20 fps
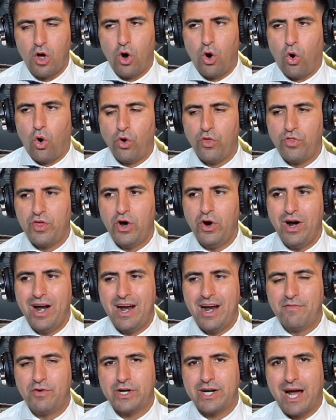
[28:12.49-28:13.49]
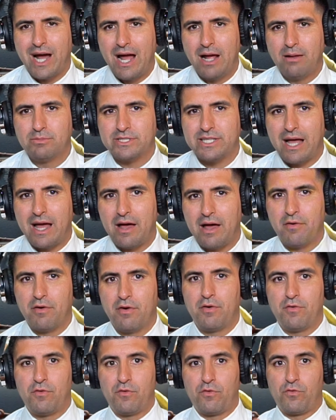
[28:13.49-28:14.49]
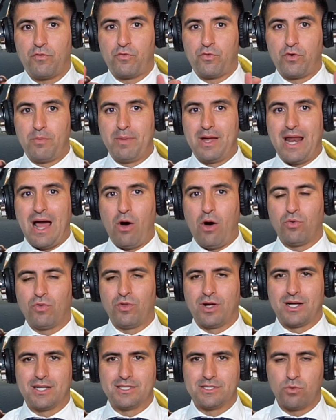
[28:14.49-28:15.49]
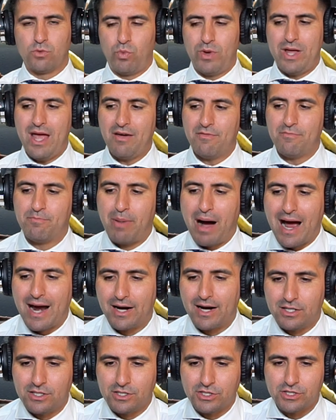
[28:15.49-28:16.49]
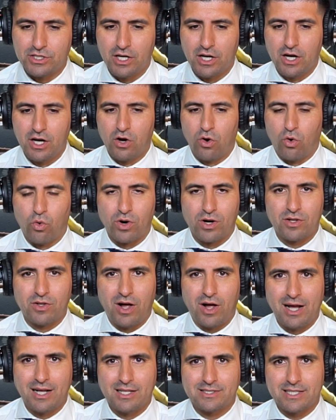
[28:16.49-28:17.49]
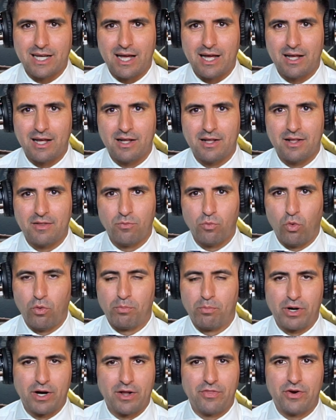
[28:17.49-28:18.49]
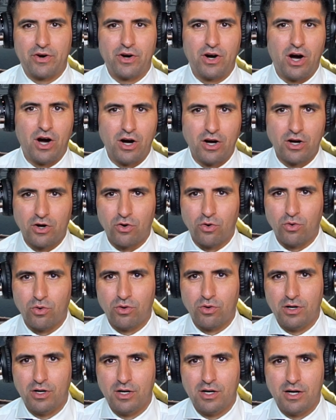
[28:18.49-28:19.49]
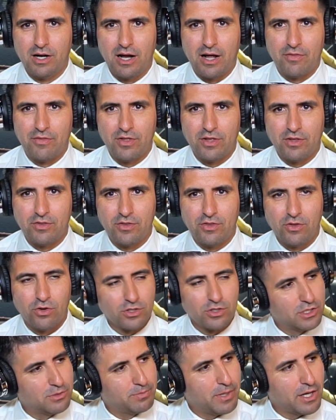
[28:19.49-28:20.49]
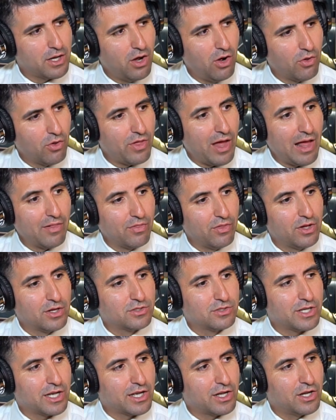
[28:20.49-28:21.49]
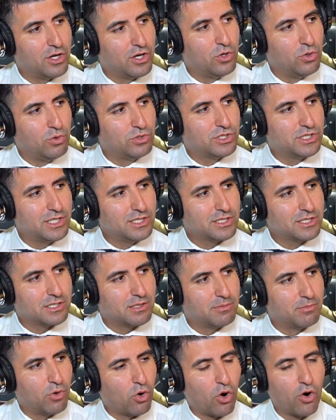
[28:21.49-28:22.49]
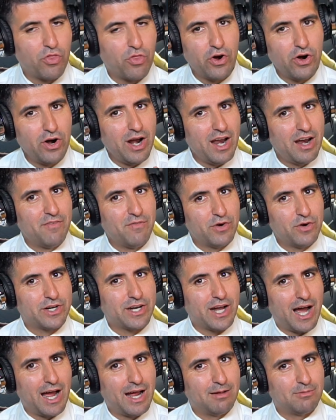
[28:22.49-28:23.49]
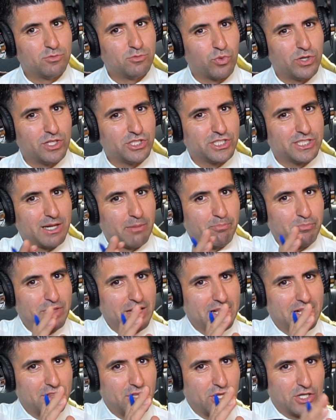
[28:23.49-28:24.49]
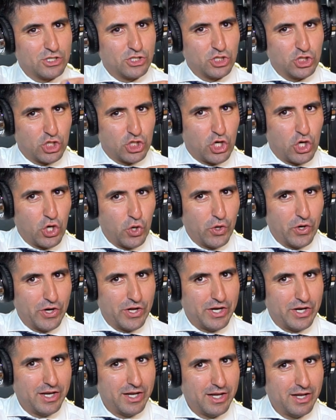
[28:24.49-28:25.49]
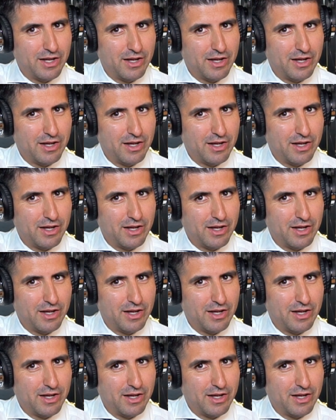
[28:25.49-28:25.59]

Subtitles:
Are there ever times that, from an outlook, because we have buyers or clients that will bring their uncle and then they'll just be like, oh, that looks like a new system. Are there ever times where something looks good,